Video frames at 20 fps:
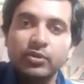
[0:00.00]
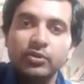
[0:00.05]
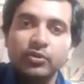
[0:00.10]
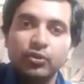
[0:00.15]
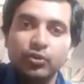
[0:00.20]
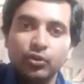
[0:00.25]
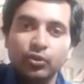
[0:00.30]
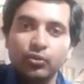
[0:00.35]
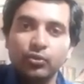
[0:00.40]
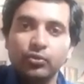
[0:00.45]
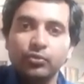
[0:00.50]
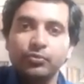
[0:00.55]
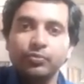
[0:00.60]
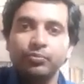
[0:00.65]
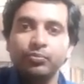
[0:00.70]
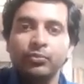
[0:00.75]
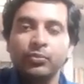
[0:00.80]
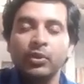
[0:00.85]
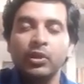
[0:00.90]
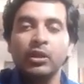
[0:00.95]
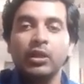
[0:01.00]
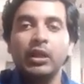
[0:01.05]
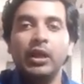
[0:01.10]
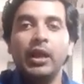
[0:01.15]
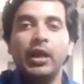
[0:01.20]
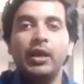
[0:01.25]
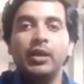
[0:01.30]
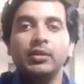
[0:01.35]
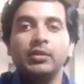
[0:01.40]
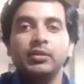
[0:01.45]
grow,
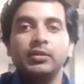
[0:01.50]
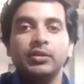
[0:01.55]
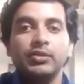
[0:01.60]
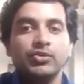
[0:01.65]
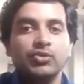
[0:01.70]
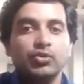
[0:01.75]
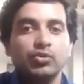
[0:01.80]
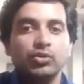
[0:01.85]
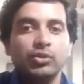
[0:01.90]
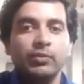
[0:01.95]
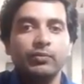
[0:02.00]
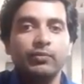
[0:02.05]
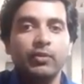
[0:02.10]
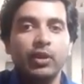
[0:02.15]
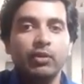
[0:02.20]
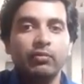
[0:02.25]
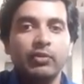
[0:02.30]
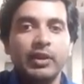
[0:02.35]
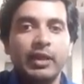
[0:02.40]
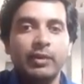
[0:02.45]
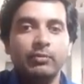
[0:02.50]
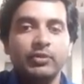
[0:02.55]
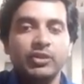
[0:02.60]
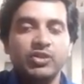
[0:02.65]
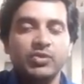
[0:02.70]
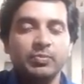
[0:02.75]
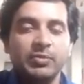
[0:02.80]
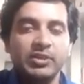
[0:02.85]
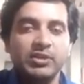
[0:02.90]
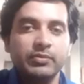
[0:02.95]
and these two type flower have the
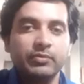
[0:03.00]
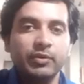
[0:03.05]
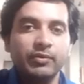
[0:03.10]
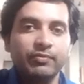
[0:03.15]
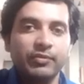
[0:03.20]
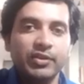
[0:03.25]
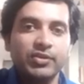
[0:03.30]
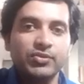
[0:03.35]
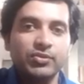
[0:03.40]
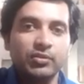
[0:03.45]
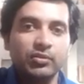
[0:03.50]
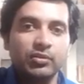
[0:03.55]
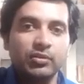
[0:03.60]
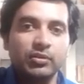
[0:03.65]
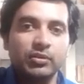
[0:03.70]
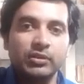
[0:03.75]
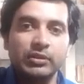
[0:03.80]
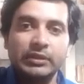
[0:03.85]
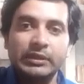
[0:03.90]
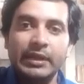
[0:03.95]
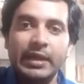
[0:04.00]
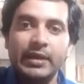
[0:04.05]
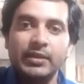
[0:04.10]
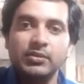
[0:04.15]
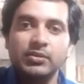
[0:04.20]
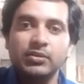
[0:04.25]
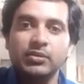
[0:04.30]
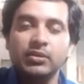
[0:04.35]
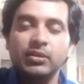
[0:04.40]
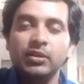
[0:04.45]
specific feature
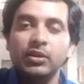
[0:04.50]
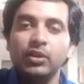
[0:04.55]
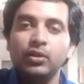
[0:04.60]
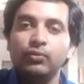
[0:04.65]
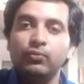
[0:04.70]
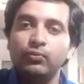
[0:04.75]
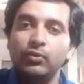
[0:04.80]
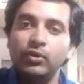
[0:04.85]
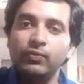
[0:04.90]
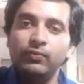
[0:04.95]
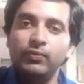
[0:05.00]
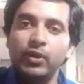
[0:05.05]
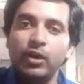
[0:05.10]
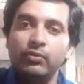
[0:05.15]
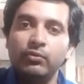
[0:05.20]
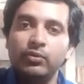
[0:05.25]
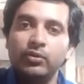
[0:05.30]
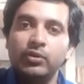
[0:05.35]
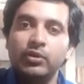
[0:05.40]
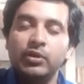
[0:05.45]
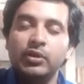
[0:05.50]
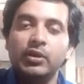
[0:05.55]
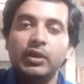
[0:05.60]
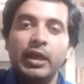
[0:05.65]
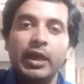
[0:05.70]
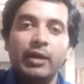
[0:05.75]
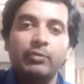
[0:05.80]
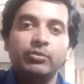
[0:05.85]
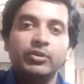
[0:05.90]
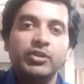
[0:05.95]
that one flower
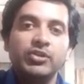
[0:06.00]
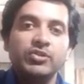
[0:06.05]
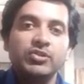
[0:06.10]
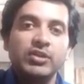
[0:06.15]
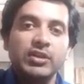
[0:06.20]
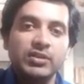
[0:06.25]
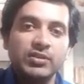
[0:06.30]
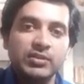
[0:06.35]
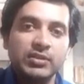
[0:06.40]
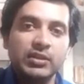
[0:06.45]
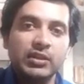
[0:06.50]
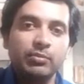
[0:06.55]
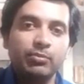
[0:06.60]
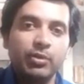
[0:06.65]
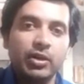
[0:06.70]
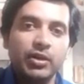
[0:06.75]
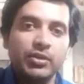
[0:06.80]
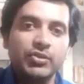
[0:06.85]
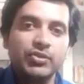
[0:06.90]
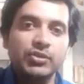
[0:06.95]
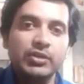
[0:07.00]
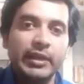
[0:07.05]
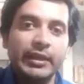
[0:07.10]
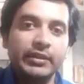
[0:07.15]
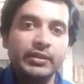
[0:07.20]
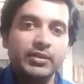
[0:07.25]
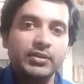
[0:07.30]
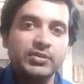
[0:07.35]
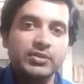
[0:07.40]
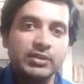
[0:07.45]
have the essential parts
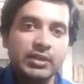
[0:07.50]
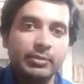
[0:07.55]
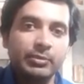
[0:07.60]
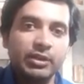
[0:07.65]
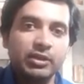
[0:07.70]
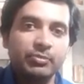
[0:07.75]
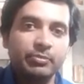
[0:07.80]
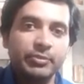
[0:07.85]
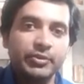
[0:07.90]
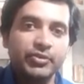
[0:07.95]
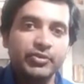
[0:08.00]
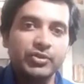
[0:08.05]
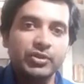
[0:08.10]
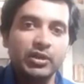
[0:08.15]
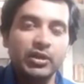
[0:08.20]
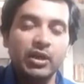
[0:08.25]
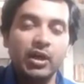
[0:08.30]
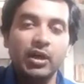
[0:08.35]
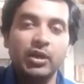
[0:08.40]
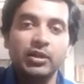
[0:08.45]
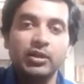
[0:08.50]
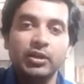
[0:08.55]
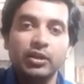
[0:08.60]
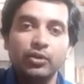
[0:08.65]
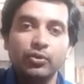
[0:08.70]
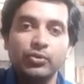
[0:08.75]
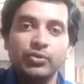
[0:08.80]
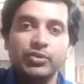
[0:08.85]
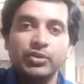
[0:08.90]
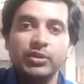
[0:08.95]
like the stamen and pistil are
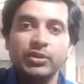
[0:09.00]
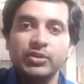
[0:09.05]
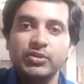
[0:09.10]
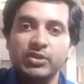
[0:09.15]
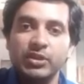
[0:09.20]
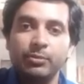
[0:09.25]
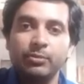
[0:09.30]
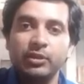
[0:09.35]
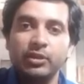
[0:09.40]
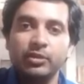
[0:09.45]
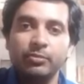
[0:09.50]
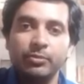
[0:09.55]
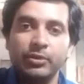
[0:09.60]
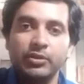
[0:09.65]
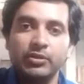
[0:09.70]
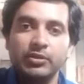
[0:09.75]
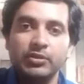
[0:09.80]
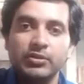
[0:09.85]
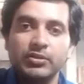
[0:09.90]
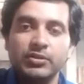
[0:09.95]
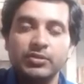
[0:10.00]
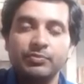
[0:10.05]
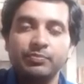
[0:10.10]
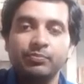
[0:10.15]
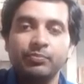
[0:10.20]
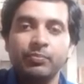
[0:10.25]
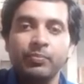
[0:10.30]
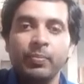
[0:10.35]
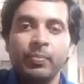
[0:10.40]
enclosed in the sepal and petals.